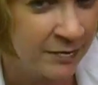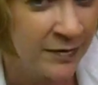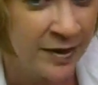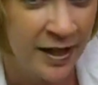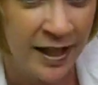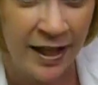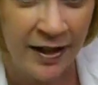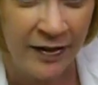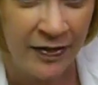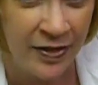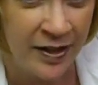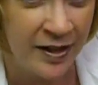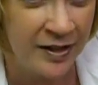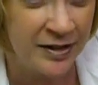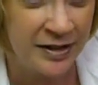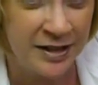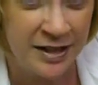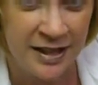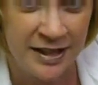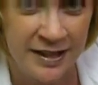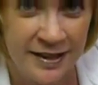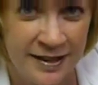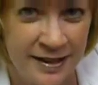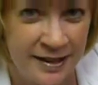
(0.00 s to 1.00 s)
Yeah.
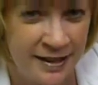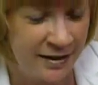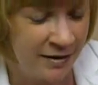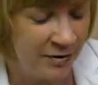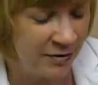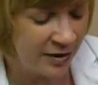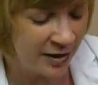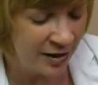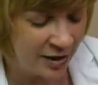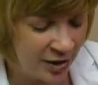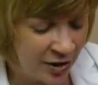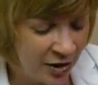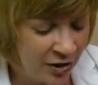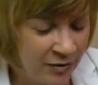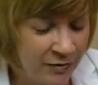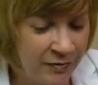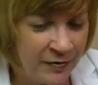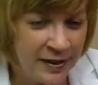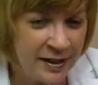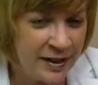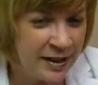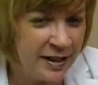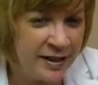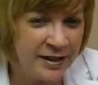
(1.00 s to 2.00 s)
They're just, you
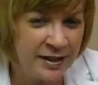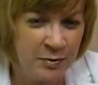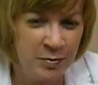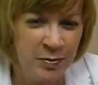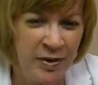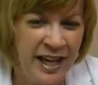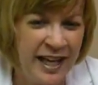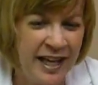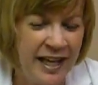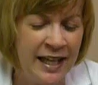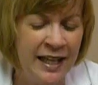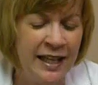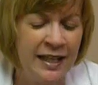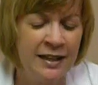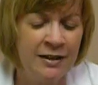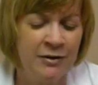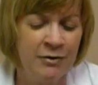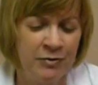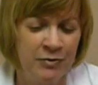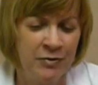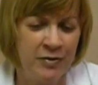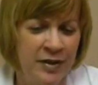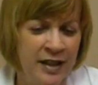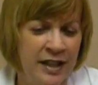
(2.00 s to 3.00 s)
don't feel, these are
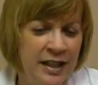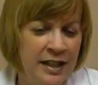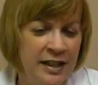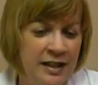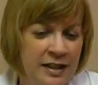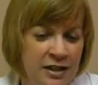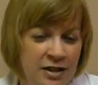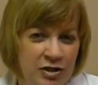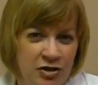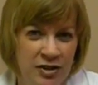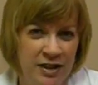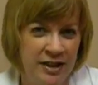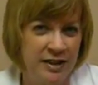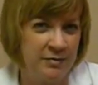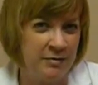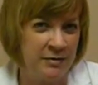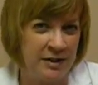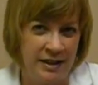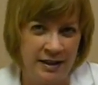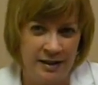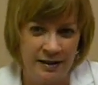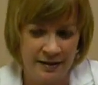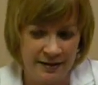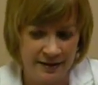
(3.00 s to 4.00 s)
pain-free
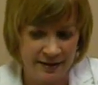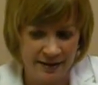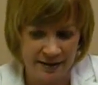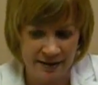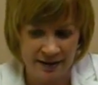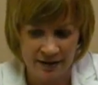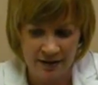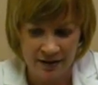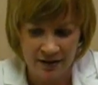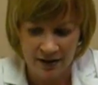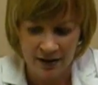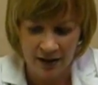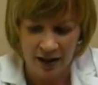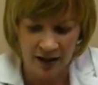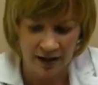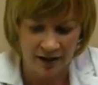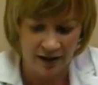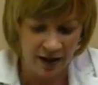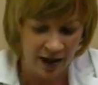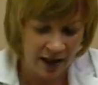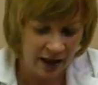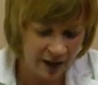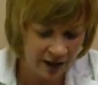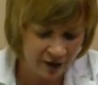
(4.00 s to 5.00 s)
treatments.
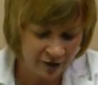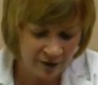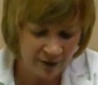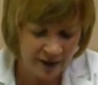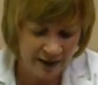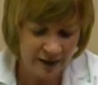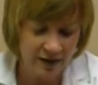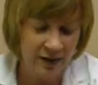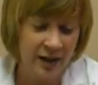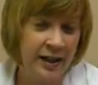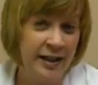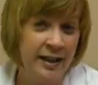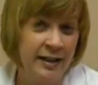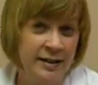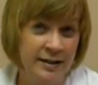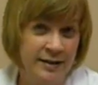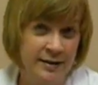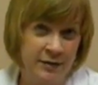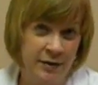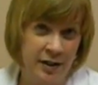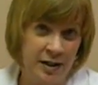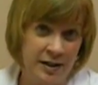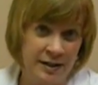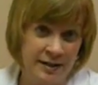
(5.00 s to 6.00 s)
A lot of my
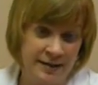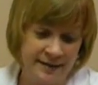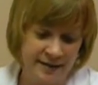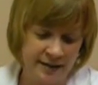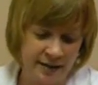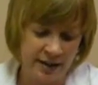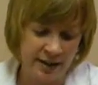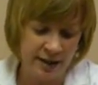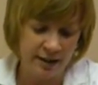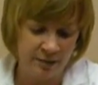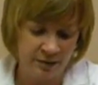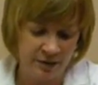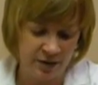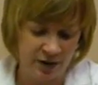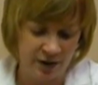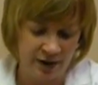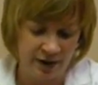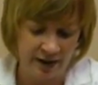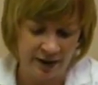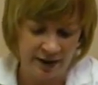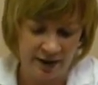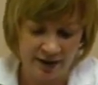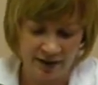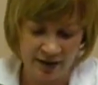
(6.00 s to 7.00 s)
clients fall asleep
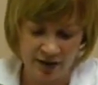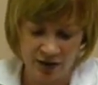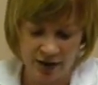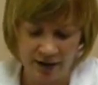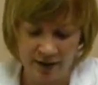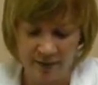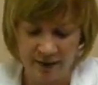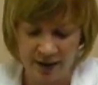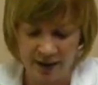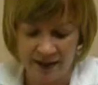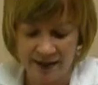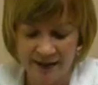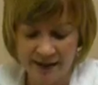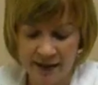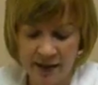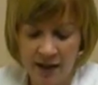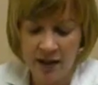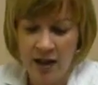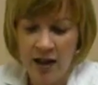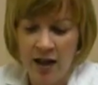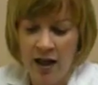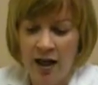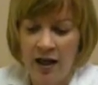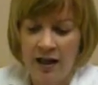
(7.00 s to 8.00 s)
during these treatments.
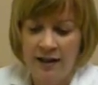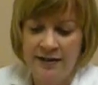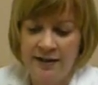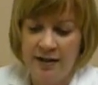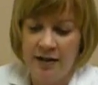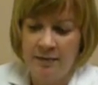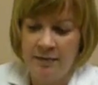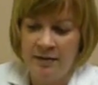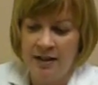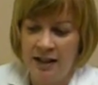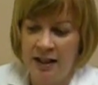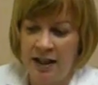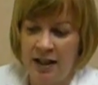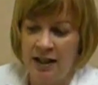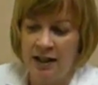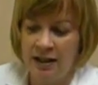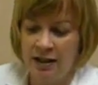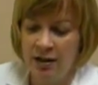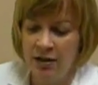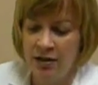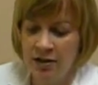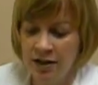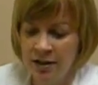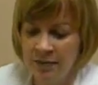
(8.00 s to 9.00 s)
So I'm going to
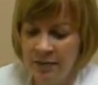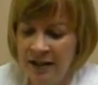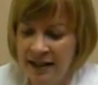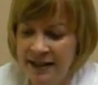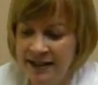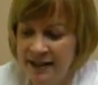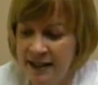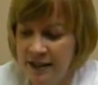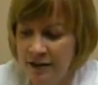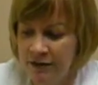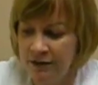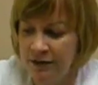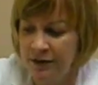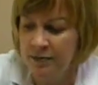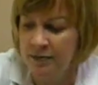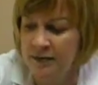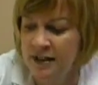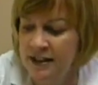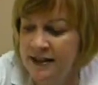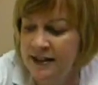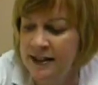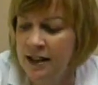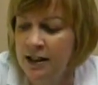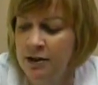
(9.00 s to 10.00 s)
unhook myself
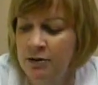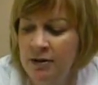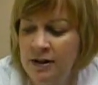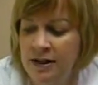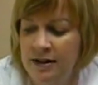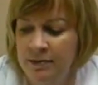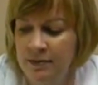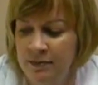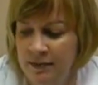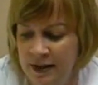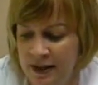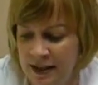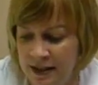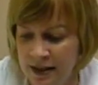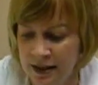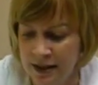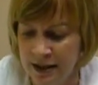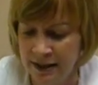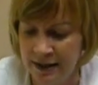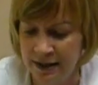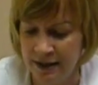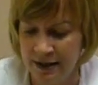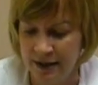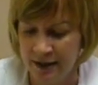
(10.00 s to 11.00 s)
from this
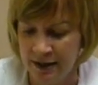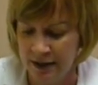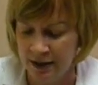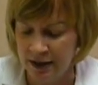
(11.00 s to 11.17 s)
equipment.